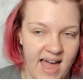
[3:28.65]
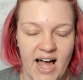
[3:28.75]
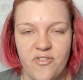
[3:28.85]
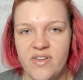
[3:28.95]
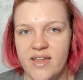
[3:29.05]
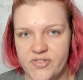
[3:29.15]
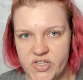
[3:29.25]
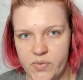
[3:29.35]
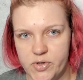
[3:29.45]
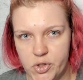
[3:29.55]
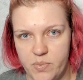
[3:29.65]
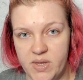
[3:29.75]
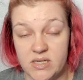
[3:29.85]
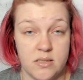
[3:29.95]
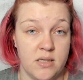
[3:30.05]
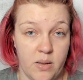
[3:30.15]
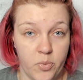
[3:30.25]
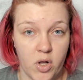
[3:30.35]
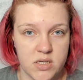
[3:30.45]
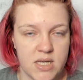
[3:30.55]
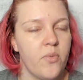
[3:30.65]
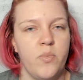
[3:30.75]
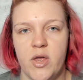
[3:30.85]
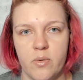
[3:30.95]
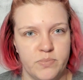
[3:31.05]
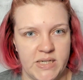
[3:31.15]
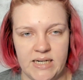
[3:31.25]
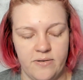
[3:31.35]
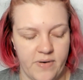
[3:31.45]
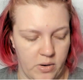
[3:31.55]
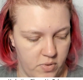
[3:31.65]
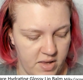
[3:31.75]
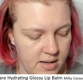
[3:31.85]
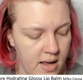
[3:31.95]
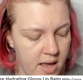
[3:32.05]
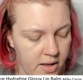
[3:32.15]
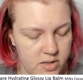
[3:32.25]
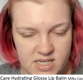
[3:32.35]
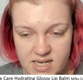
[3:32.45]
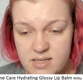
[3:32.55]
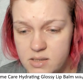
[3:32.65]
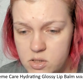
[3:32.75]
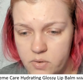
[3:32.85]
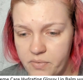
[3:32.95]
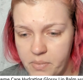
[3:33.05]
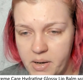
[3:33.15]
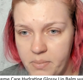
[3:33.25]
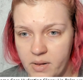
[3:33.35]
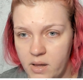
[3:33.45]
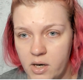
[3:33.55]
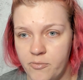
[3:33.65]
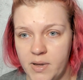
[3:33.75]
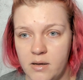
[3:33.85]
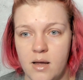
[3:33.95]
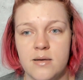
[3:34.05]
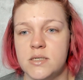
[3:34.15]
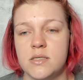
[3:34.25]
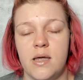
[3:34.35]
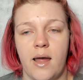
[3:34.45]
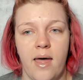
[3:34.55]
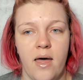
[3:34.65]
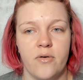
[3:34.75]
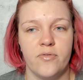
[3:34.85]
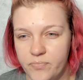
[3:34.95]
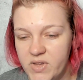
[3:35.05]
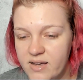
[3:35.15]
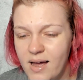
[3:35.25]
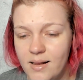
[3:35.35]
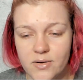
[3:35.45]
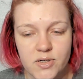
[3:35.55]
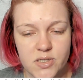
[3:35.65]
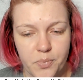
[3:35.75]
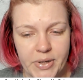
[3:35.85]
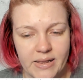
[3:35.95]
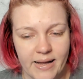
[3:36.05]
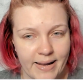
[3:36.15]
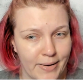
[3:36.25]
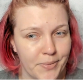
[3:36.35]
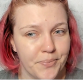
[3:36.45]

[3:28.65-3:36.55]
I feel like if someone told me this is a lip gloss, I would be completely fine with it, because it does actually remind me a lot of my glosses that I have. The color is a bit like